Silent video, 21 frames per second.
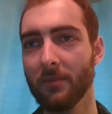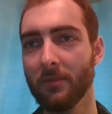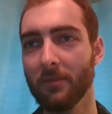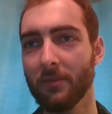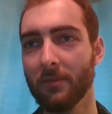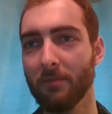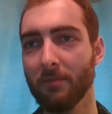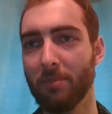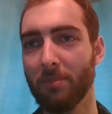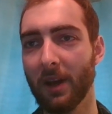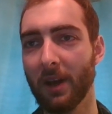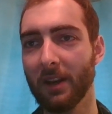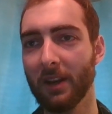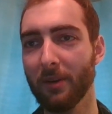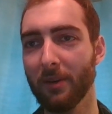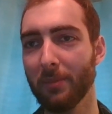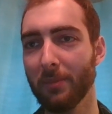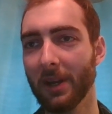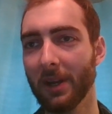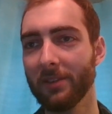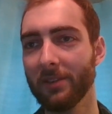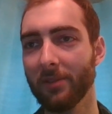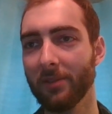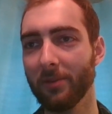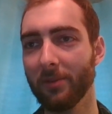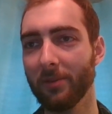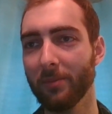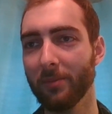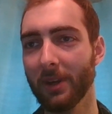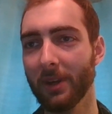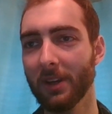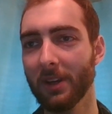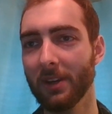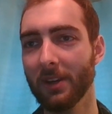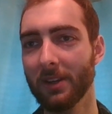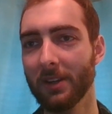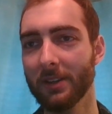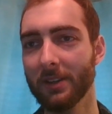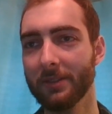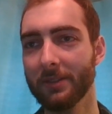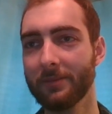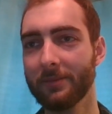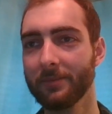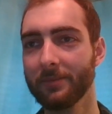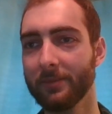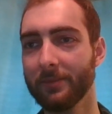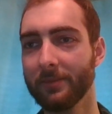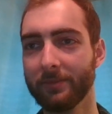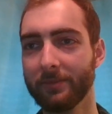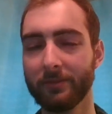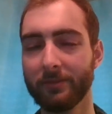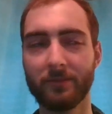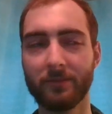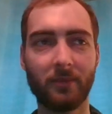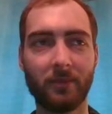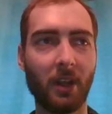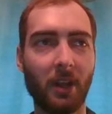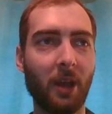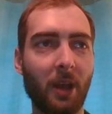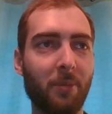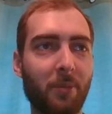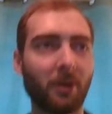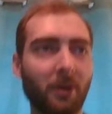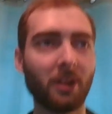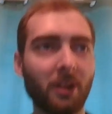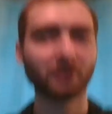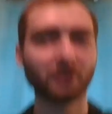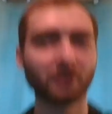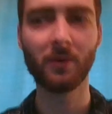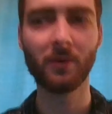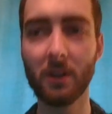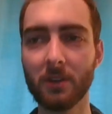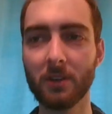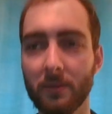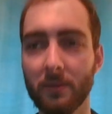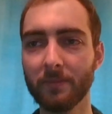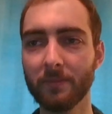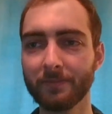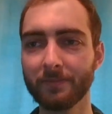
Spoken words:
Ben, you're messing with me. Hey, Paula, welcome.